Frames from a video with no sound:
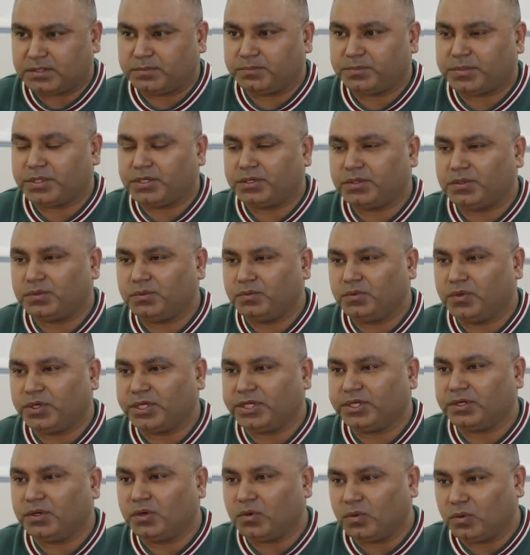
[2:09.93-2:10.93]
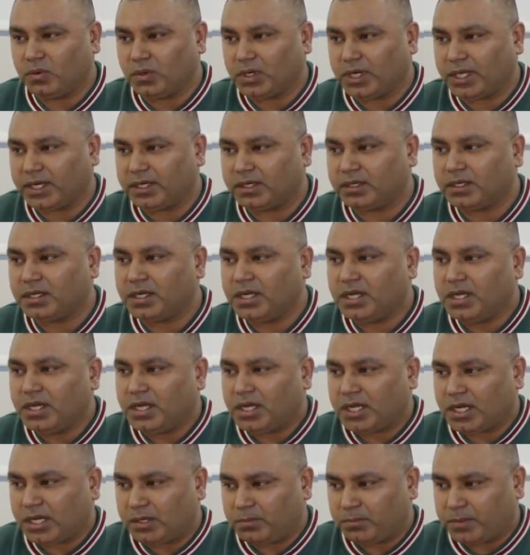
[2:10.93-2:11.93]
compared to going online
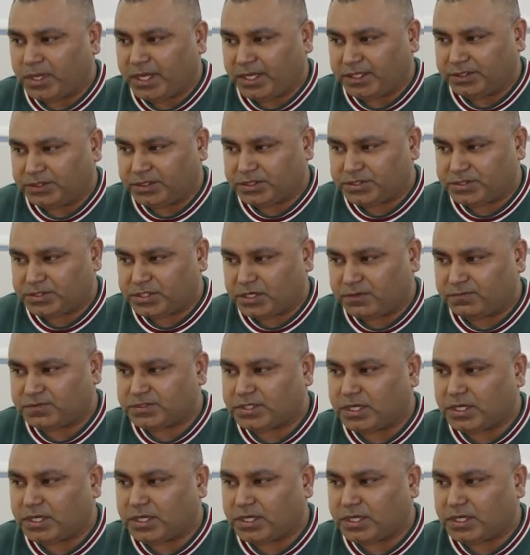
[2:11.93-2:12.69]
and buying the stuff.